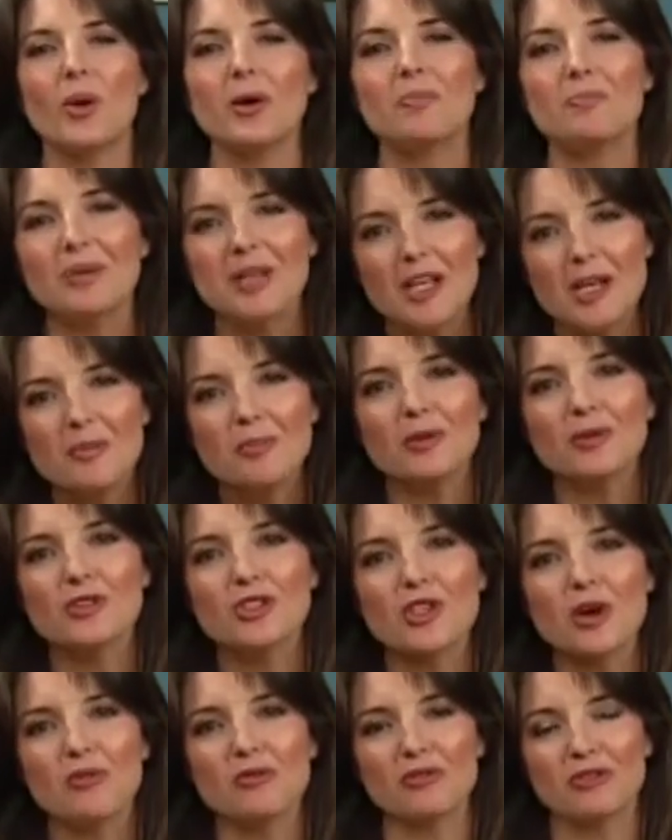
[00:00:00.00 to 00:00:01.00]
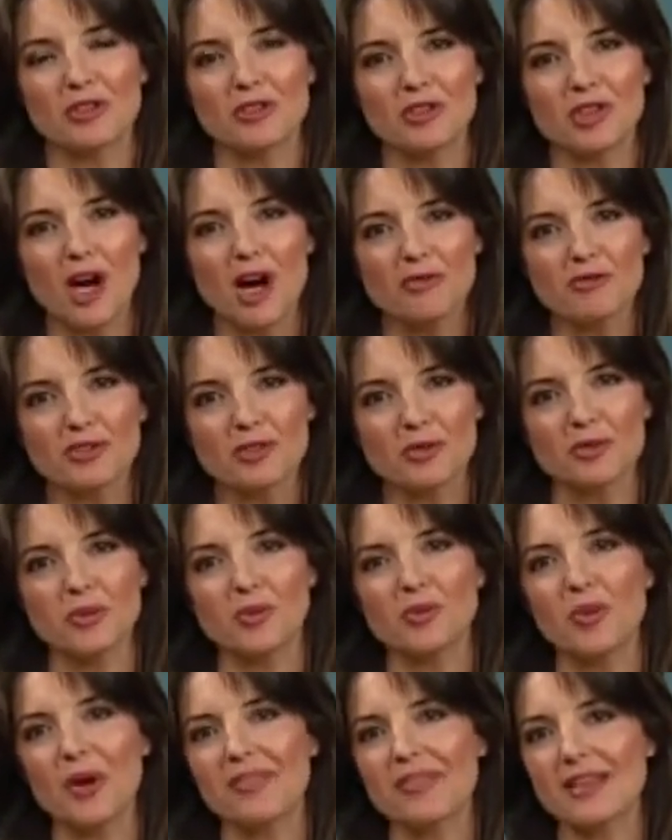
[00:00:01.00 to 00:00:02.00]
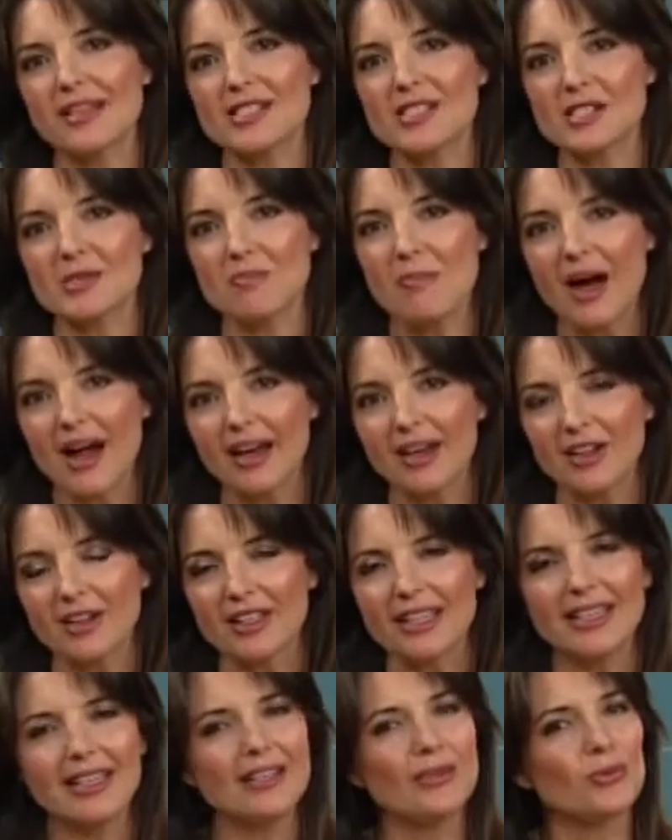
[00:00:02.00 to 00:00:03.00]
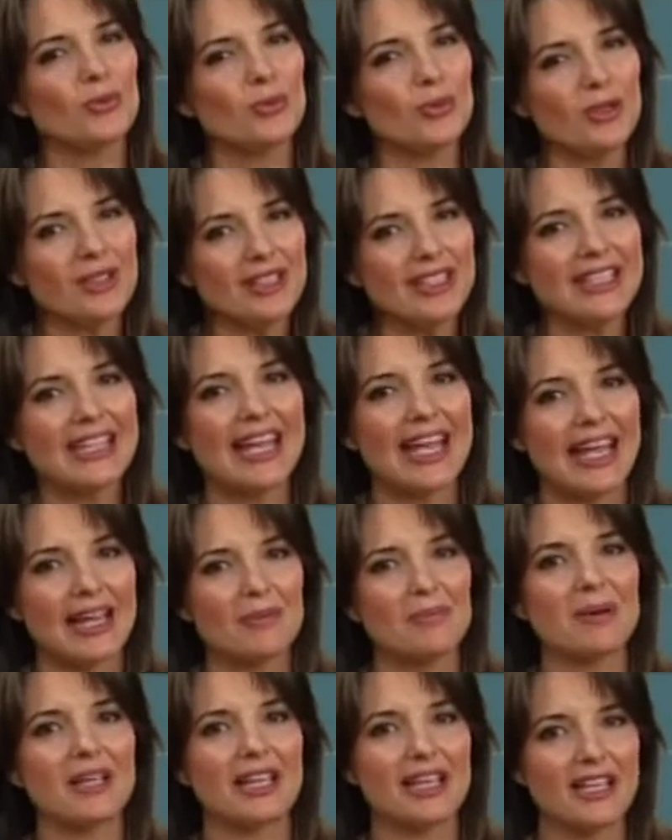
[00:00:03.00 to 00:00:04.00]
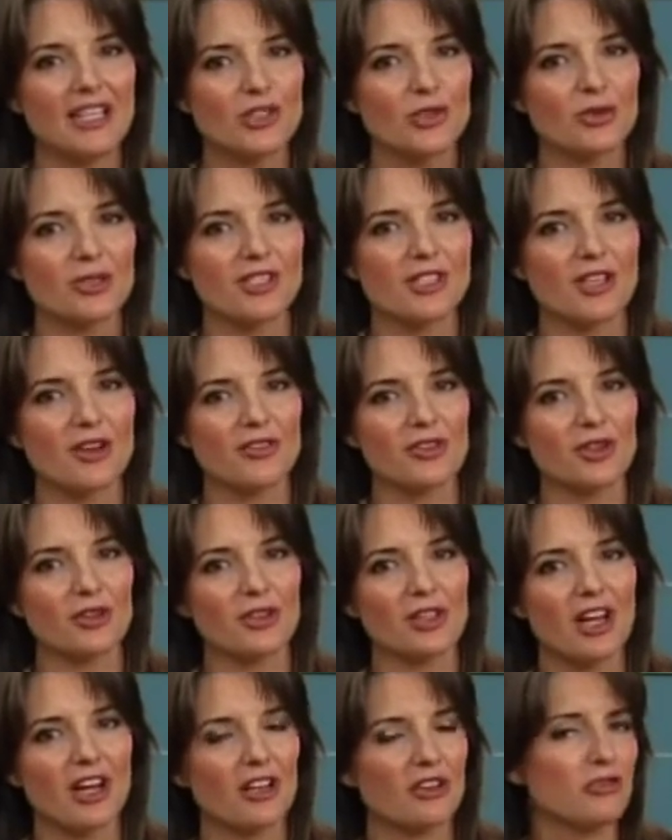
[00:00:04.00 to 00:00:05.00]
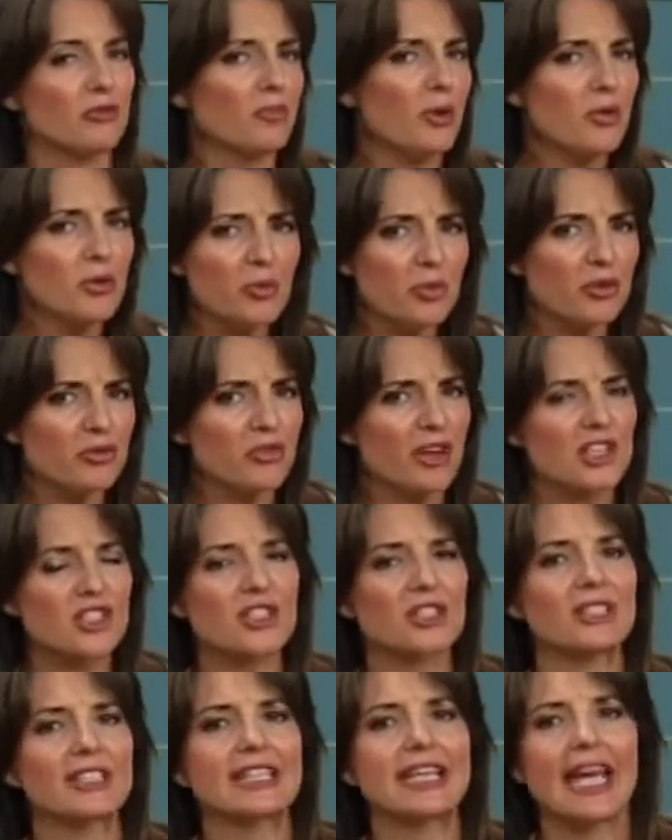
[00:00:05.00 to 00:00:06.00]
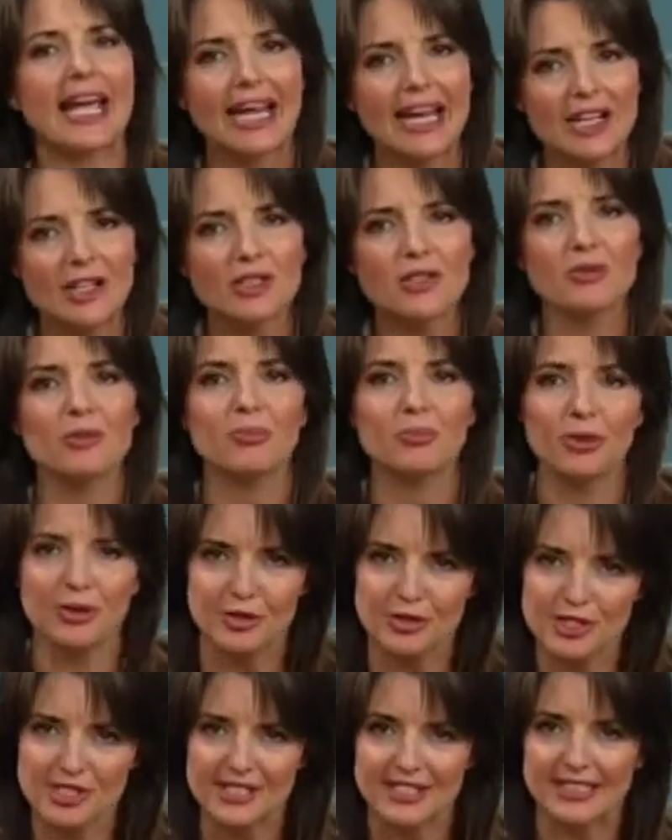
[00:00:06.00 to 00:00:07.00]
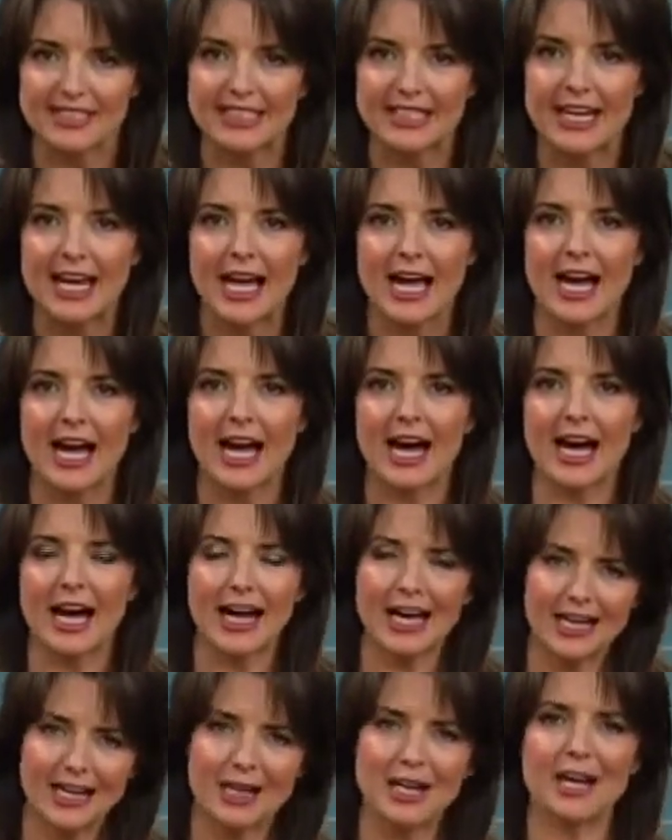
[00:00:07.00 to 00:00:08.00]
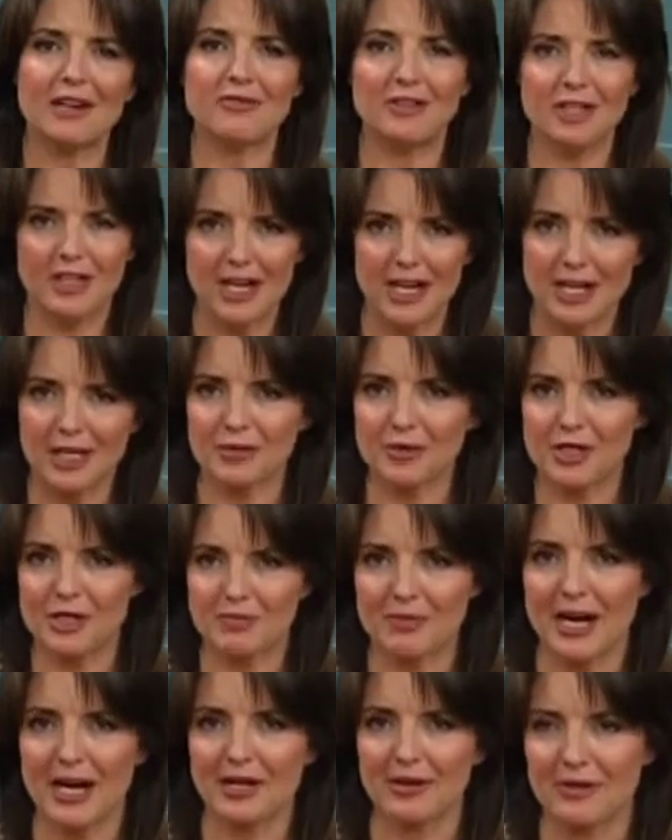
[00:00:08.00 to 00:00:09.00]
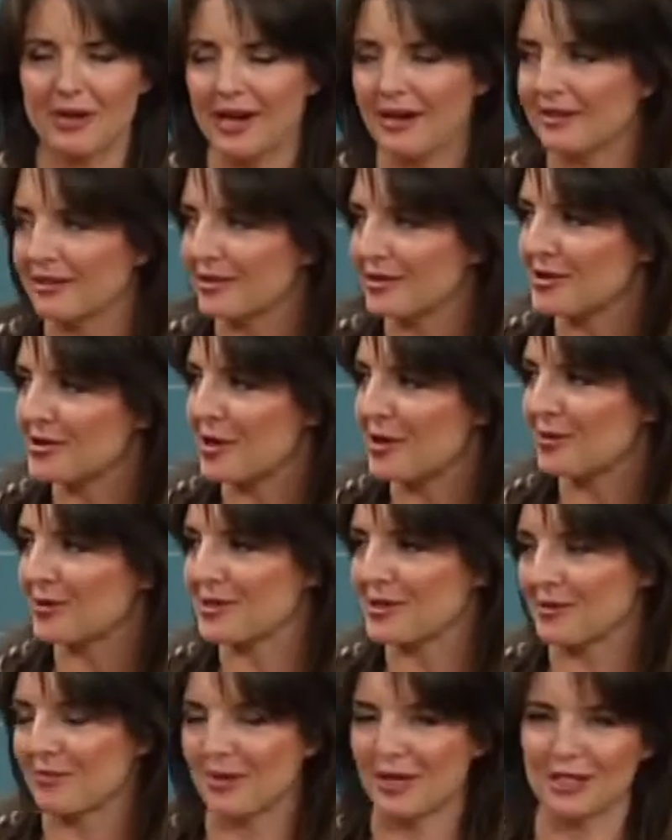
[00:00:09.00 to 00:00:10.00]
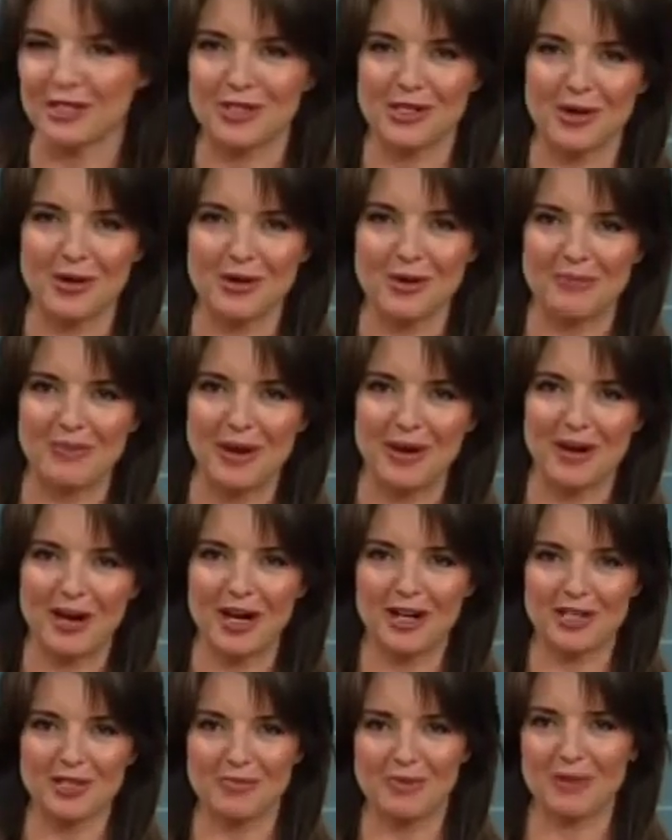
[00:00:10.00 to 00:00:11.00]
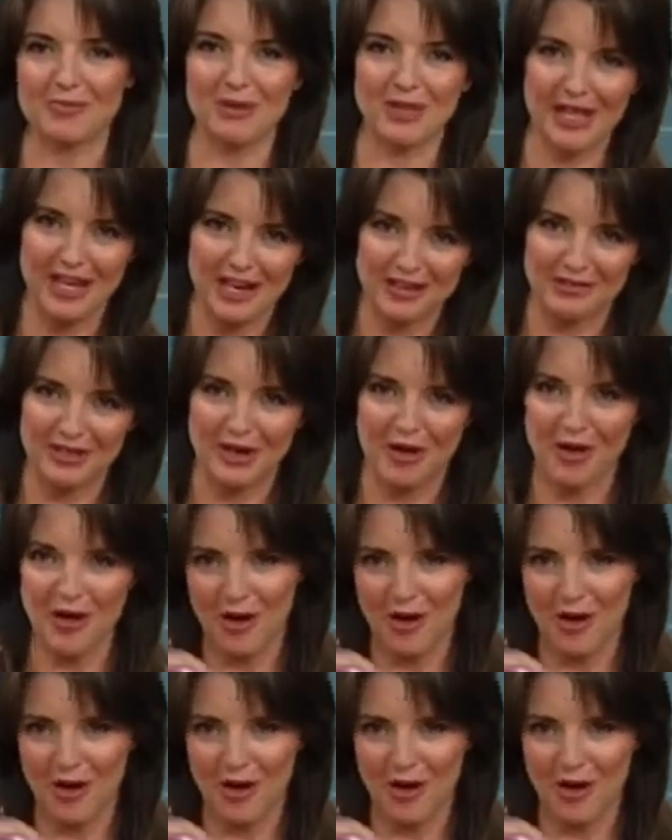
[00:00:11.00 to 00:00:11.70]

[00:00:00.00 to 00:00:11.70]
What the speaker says: When people don't feel comfortable when they smile, it really can be a hindrance on their life, both professionally and personally. I have an Irish background, and there's always the big joke about Irish people having